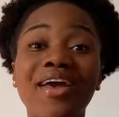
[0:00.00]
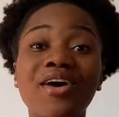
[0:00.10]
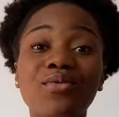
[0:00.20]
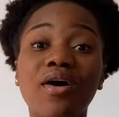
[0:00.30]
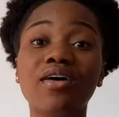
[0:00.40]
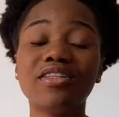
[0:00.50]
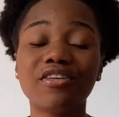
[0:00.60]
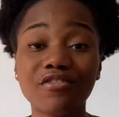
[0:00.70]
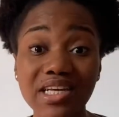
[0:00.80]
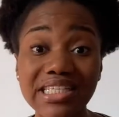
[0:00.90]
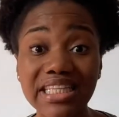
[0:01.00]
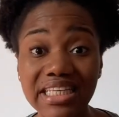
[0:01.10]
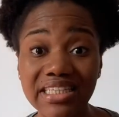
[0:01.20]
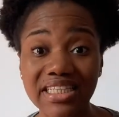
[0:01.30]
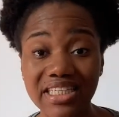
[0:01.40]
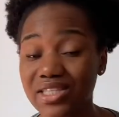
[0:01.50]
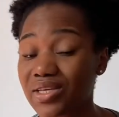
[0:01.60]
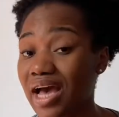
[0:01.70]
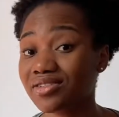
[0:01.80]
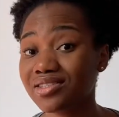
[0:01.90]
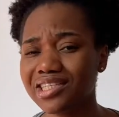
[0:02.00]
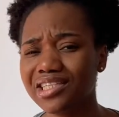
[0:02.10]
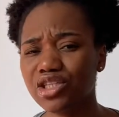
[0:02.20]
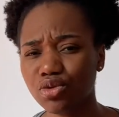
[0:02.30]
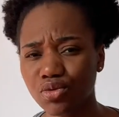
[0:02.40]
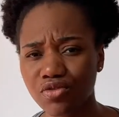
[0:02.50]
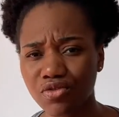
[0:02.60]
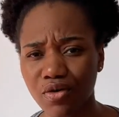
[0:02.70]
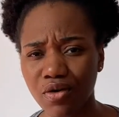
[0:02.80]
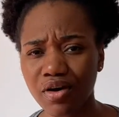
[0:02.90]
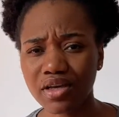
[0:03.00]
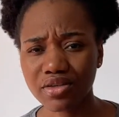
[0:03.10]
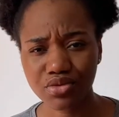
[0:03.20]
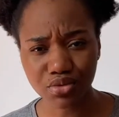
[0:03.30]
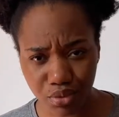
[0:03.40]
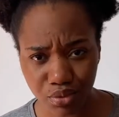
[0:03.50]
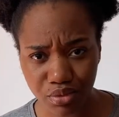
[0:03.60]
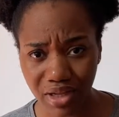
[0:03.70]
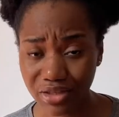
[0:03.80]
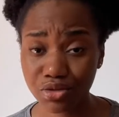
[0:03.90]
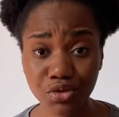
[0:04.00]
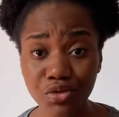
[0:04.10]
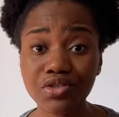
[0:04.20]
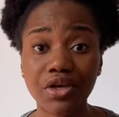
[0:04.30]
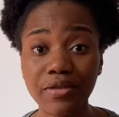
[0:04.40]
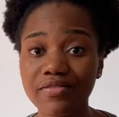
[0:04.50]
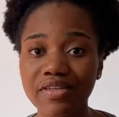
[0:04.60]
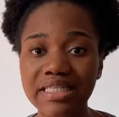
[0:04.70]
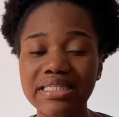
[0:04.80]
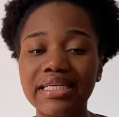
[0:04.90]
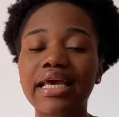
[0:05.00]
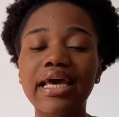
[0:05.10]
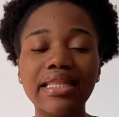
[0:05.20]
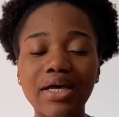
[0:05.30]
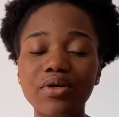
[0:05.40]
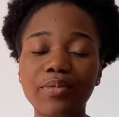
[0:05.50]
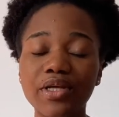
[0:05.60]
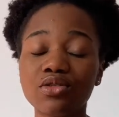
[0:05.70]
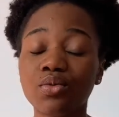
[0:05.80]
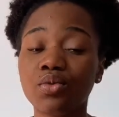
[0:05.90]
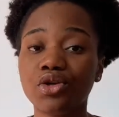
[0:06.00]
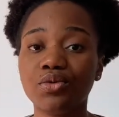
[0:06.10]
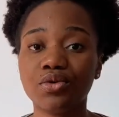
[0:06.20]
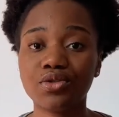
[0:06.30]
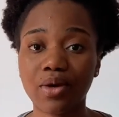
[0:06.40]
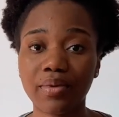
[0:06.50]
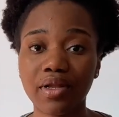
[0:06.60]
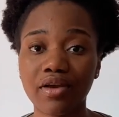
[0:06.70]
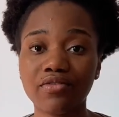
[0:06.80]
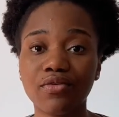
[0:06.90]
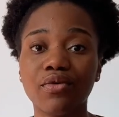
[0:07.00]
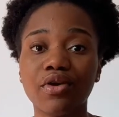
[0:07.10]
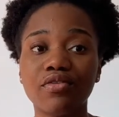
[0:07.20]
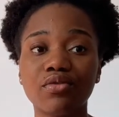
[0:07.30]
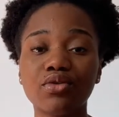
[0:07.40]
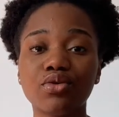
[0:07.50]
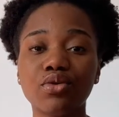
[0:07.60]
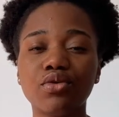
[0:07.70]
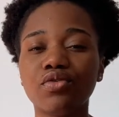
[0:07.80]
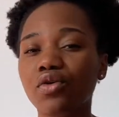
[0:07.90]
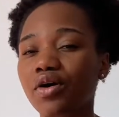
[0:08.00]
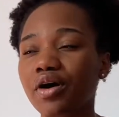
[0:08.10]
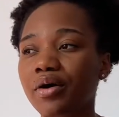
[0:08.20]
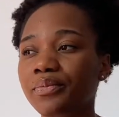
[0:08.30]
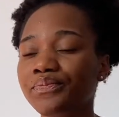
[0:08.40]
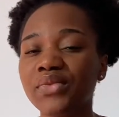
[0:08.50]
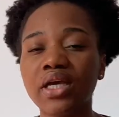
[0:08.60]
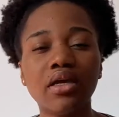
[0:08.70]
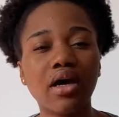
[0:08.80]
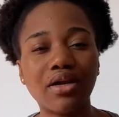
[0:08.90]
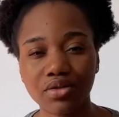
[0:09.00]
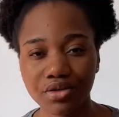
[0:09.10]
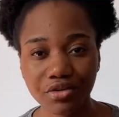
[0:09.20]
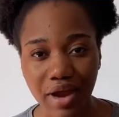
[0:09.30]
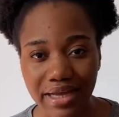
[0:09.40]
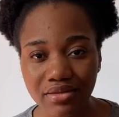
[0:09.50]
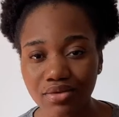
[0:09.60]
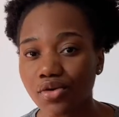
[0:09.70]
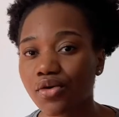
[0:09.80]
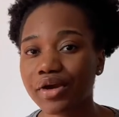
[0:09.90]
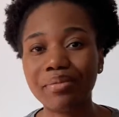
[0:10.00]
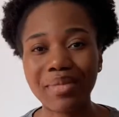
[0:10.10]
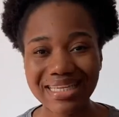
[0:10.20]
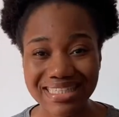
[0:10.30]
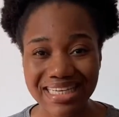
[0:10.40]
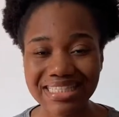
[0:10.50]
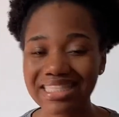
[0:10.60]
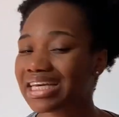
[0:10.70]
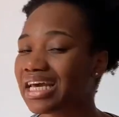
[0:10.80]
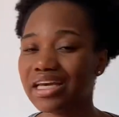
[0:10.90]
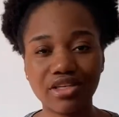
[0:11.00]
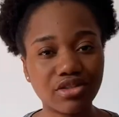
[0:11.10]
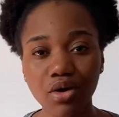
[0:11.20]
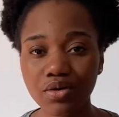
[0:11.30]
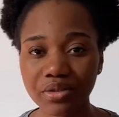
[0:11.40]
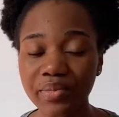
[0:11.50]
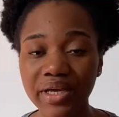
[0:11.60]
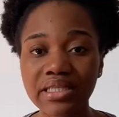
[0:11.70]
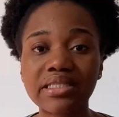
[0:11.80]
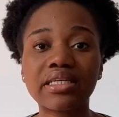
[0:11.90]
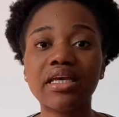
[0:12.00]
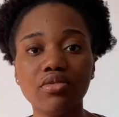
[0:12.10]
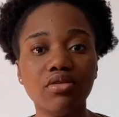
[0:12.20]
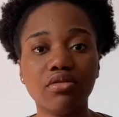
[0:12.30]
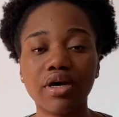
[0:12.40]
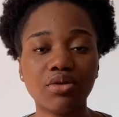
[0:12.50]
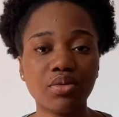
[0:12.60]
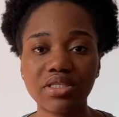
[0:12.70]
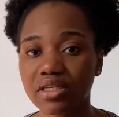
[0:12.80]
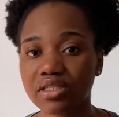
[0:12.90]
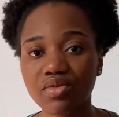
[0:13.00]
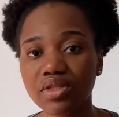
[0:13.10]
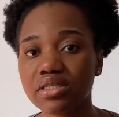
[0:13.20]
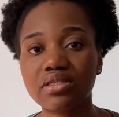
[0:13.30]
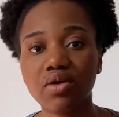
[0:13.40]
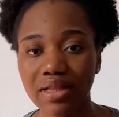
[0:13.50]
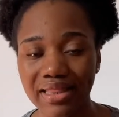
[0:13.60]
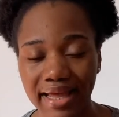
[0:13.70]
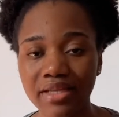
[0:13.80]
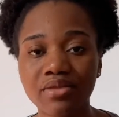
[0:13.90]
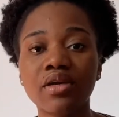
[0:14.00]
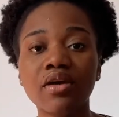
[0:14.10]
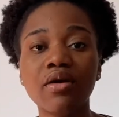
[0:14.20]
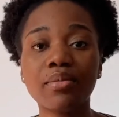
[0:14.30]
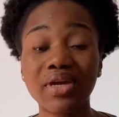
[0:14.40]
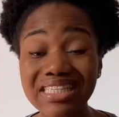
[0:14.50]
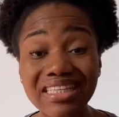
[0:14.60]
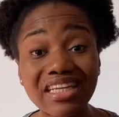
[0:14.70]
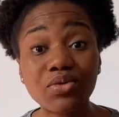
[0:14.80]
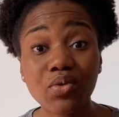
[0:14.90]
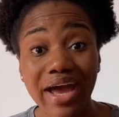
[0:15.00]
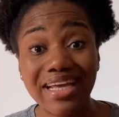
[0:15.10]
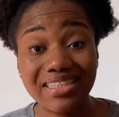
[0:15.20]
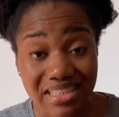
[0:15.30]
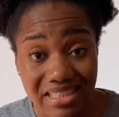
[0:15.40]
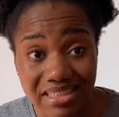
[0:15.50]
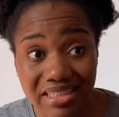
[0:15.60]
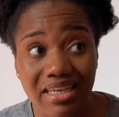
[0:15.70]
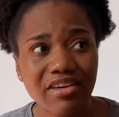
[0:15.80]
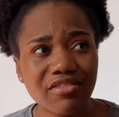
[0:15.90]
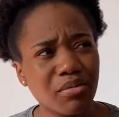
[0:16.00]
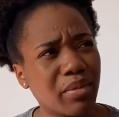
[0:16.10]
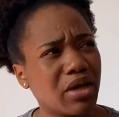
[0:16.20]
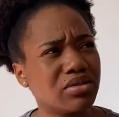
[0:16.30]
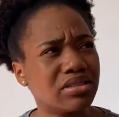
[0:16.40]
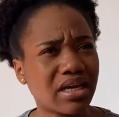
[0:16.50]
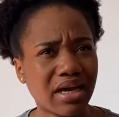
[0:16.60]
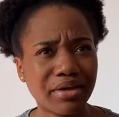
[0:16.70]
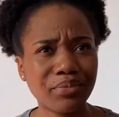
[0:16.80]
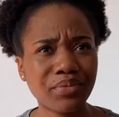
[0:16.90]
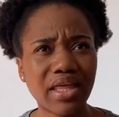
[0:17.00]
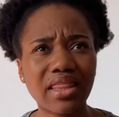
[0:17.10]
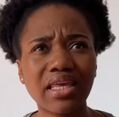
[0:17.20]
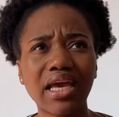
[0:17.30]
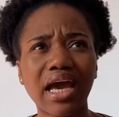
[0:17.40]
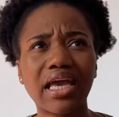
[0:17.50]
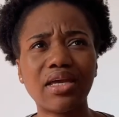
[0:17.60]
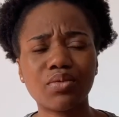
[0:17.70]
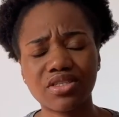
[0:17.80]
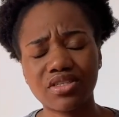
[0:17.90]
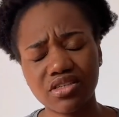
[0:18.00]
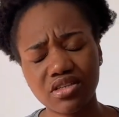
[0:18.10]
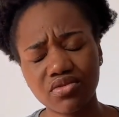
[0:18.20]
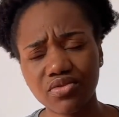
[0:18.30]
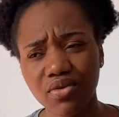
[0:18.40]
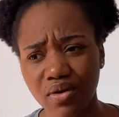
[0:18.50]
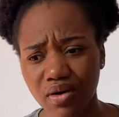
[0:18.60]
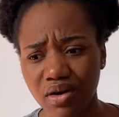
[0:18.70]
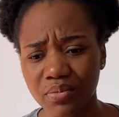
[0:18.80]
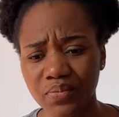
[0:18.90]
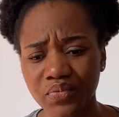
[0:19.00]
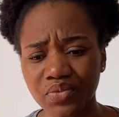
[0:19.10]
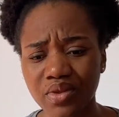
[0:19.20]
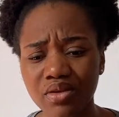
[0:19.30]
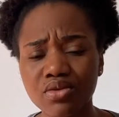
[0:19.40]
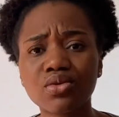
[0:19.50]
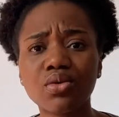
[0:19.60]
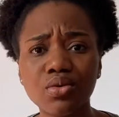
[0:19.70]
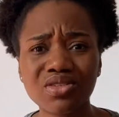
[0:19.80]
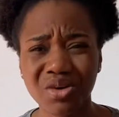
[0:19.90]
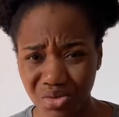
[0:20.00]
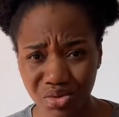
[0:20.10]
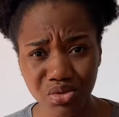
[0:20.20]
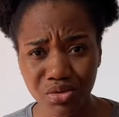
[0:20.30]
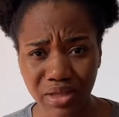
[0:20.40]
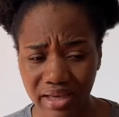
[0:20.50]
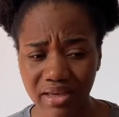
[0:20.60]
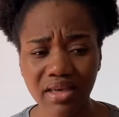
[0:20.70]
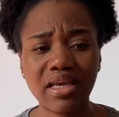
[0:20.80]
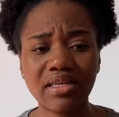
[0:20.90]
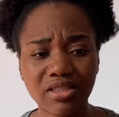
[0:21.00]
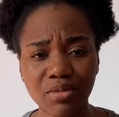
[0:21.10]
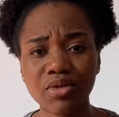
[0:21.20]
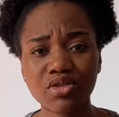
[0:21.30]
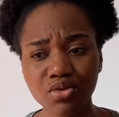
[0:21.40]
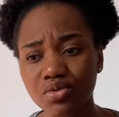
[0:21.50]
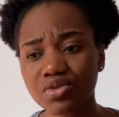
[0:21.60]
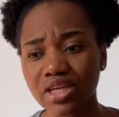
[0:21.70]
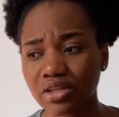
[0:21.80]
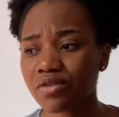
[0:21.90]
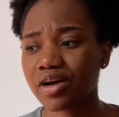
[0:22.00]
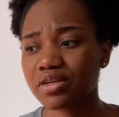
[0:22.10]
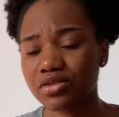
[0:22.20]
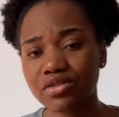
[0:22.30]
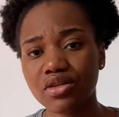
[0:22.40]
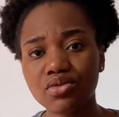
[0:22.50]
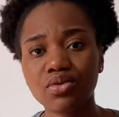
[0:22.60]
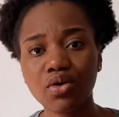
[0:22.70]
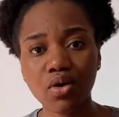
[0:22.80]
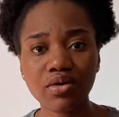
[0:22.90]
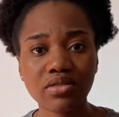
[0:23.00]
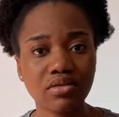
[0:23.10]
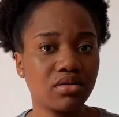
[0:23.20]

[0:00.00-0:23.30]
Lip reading: Well, the first thing is to actually look for a school, like to choose a university. Now, it depends on what you want to apply for. If you want to go for an undergrad or a master's, it all depends. You can always search for this online. Personally, what I did for my own time, I think I was searching for schools on Google, like German schools that offer so and so course